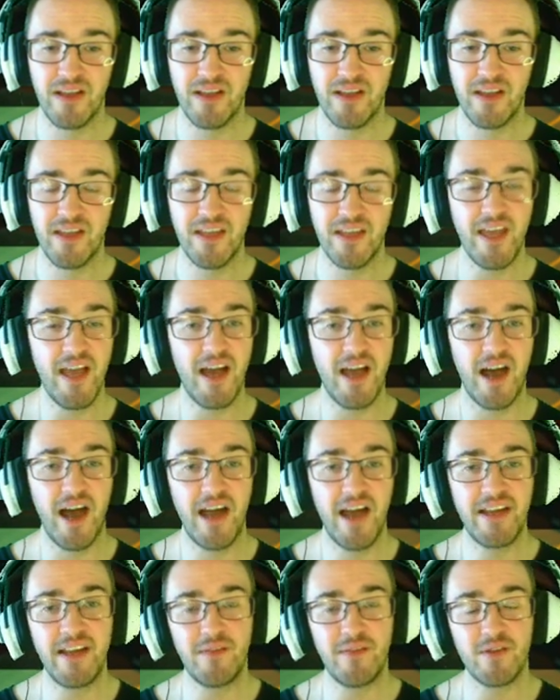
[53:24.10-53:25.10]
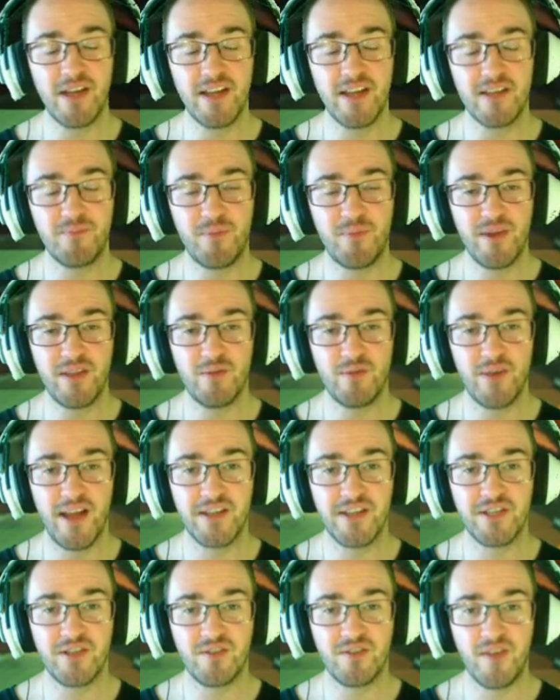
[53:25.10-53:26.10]
yeah, I never got to play the
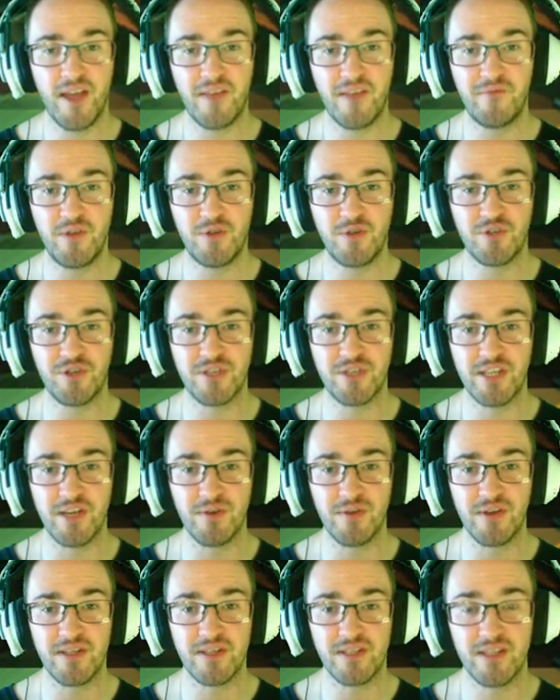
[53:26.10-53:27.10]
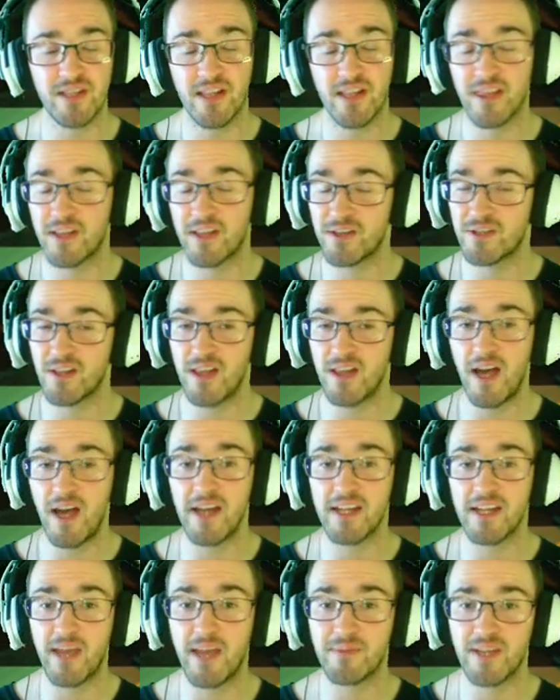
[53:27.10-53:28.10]
Ratchet and Clank Future Series. And there's a lot
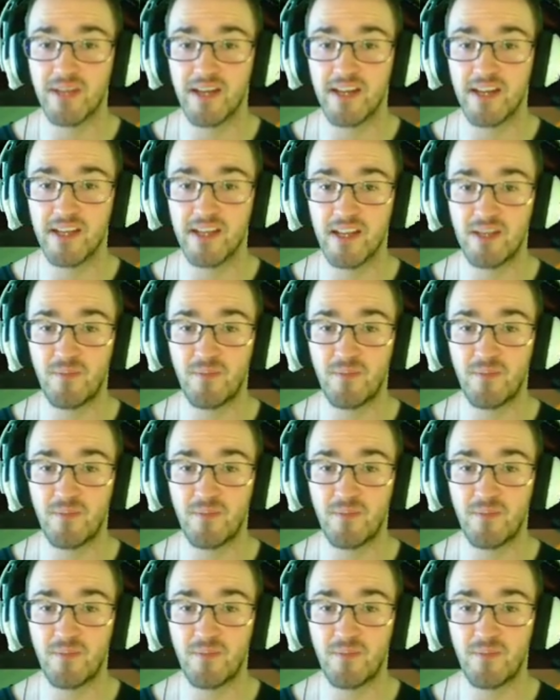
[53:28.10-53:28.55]
of games I didn't get to